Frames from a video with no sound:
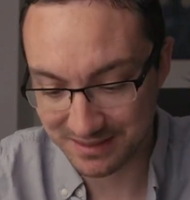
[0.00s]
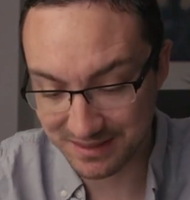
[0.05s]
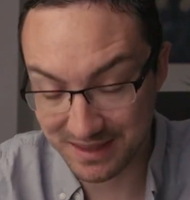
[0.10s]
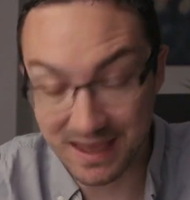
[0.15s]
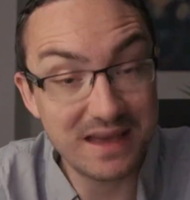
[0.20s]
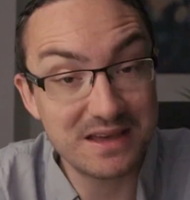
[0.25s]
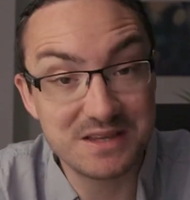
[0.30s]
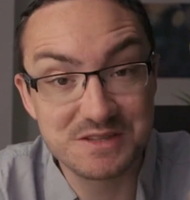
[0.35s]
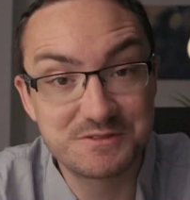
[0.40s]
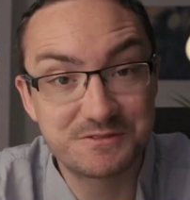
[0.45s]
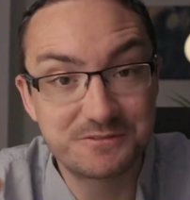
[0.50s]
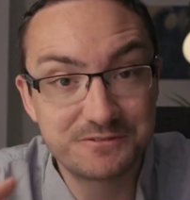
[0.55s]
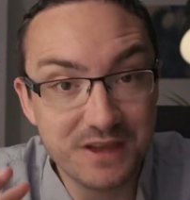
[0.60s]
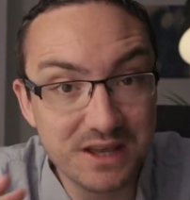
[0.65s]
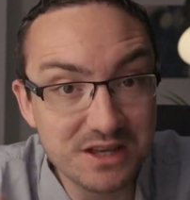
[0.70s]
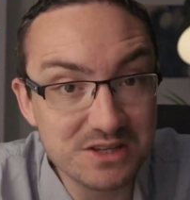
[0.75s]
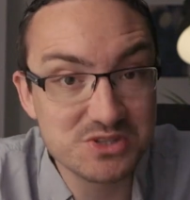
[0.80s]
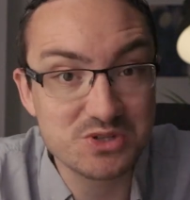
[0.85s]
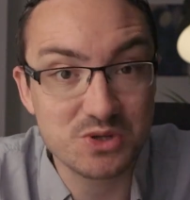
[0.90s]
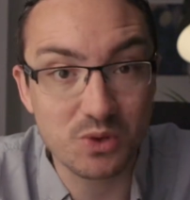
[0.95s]
It has
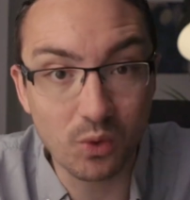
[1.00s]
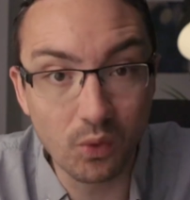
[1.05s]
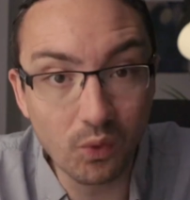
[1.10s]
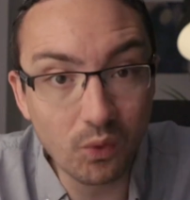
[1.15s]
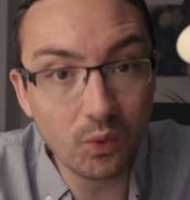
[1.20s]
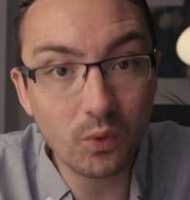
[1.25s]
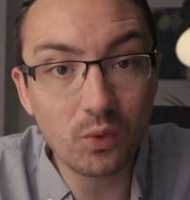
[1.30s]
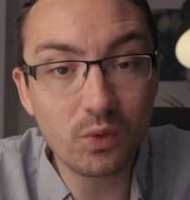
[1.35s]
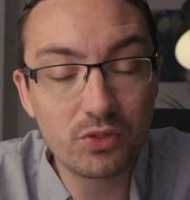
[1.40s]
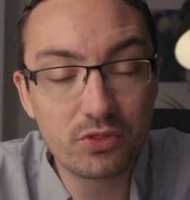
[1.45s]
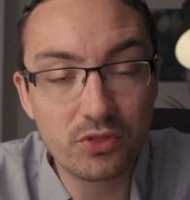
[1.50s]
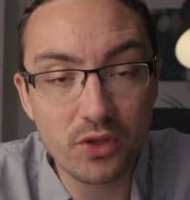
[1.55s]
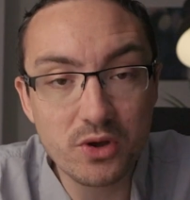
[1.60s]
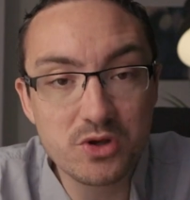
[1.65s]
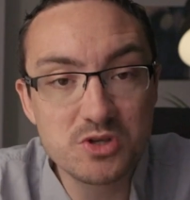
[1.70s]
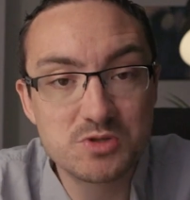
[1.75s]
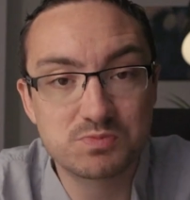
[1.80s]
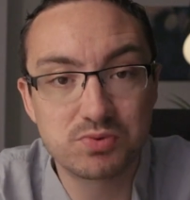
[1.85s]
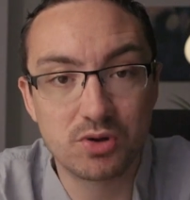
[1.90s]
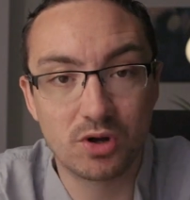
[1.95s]
fixed all of
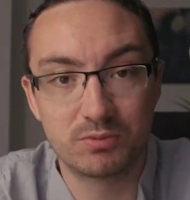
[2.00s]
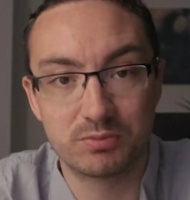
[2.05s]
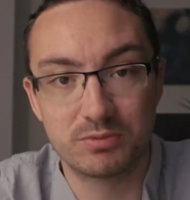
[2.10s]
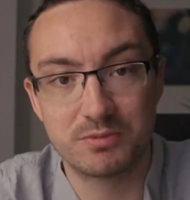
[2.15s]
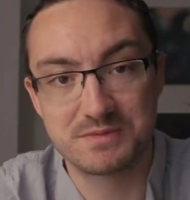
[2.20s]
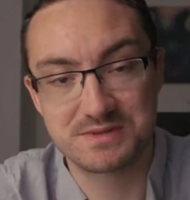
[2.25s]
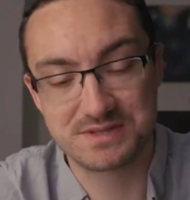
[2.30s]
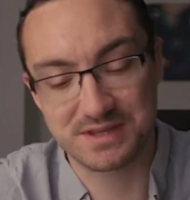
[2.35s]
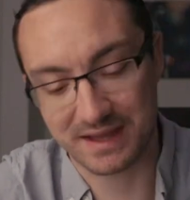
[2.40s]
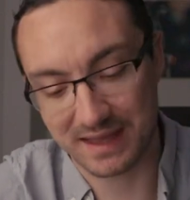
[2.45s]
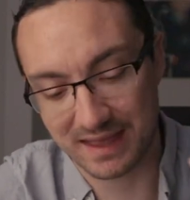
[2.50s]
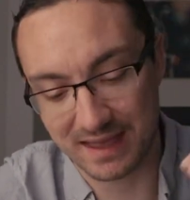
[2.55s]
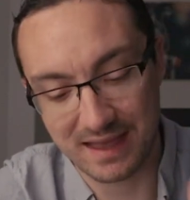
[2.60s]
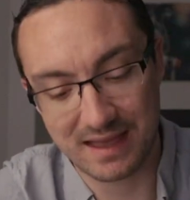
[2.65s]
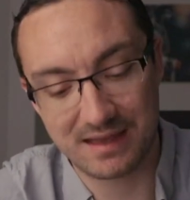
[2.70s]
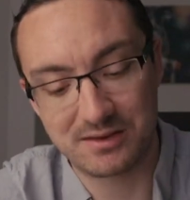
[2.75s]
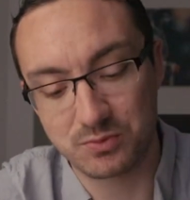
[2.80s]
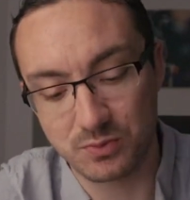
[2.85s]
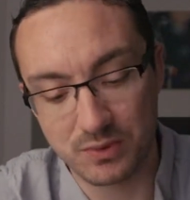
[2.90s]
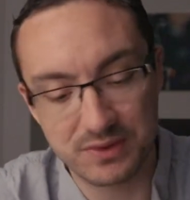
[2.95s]
those problems that I
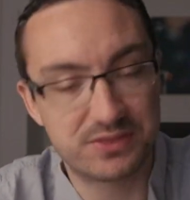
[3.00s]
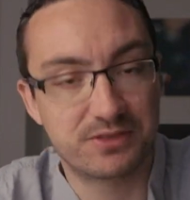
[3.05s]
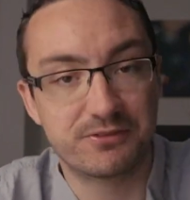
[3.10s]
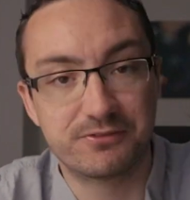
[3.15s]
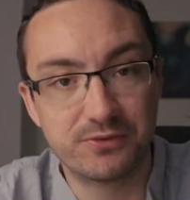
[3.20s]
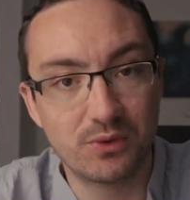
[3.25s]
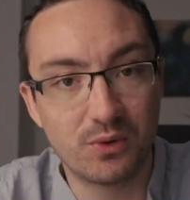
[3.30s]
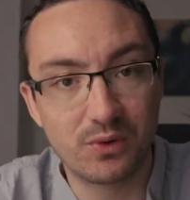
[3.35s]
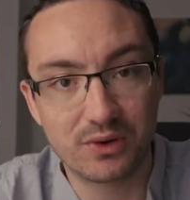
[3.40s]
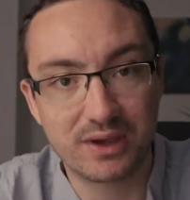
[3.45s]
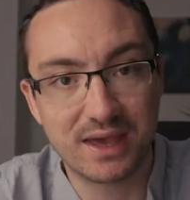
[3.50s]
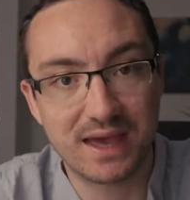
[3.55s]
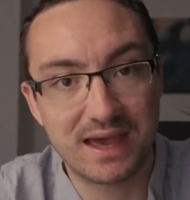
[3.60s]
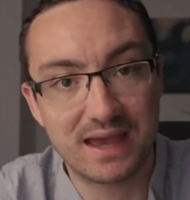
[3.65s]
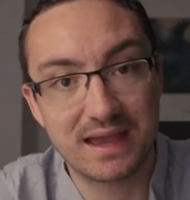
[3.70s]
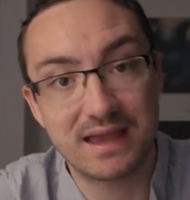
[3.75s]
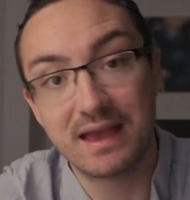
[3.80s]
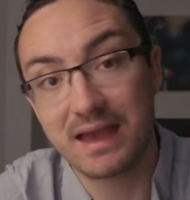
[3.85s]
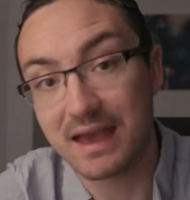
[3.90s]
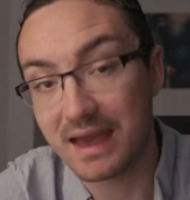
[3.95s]
had with the
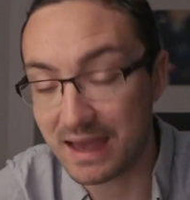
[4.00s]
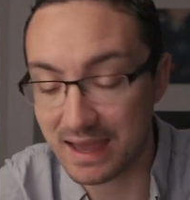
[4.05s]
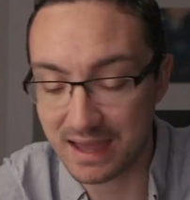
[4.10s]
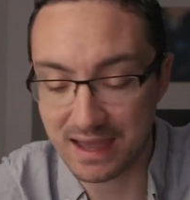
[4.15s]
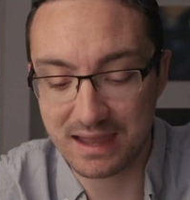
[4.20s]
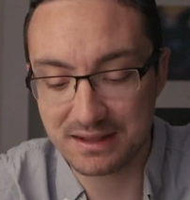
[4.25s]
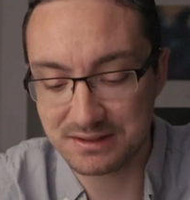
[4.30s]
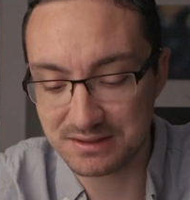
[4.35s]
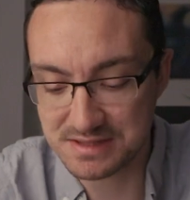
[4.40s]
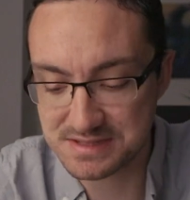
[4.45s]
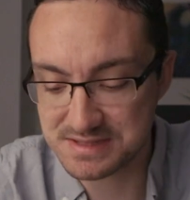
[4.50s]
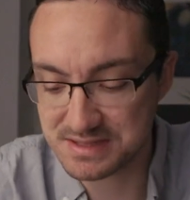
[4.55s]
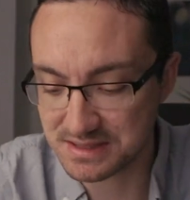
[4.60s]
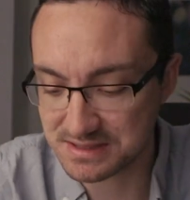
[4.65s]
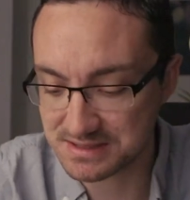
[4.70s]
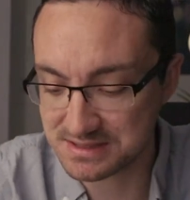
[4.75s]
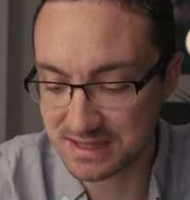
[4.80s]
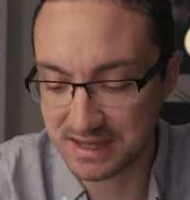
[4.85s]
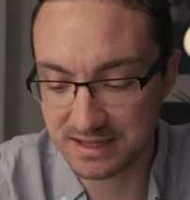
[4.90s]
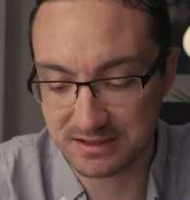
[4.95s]
4K and the
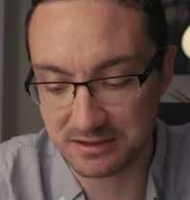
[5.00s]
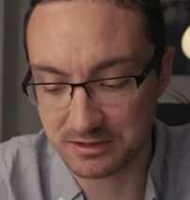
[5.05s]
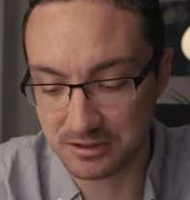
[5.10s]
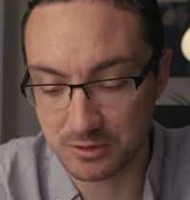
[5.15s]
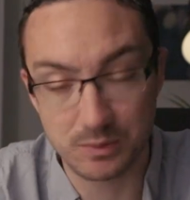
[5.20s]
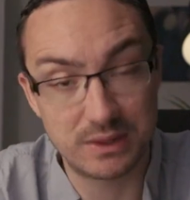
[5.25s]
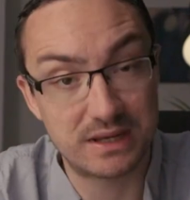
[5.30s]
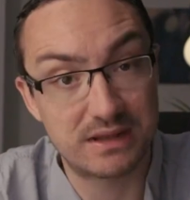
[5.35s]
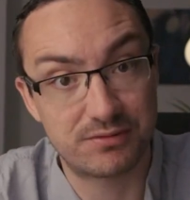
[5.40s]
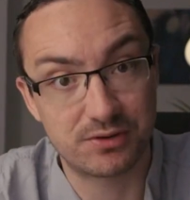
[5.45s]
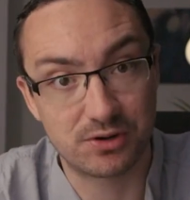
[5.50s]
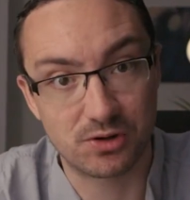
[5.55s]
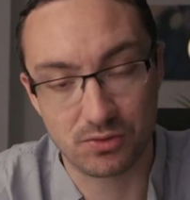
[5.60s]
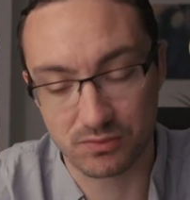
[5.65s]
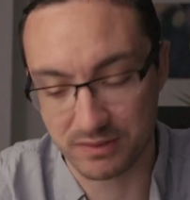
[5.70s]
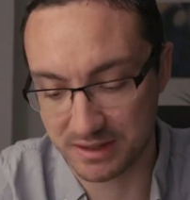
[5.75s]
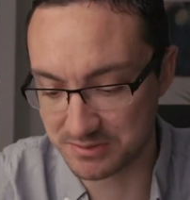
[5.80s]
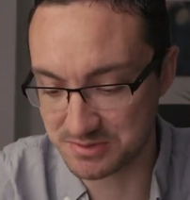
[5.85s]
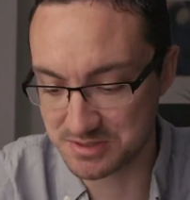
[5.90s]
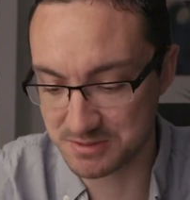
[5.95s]
6K that we never
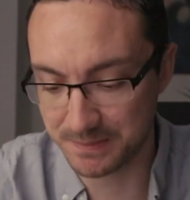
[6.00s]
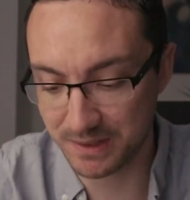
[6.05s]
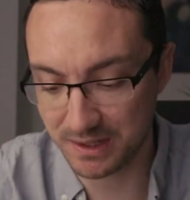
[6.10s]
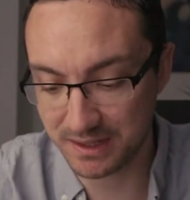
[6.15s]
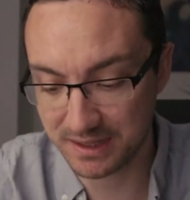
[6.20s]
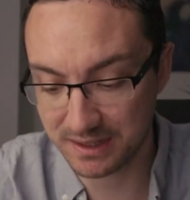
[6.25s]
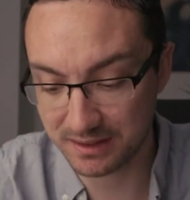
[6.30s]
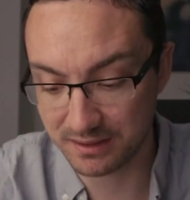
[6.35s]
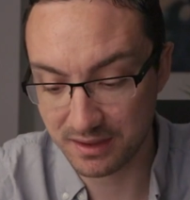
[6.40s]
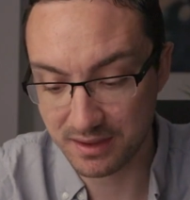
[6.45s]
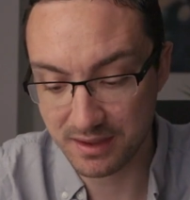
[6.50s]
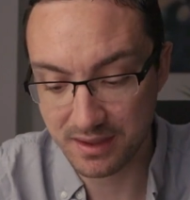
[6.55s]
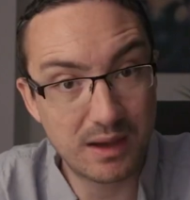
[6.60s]
got round to buying.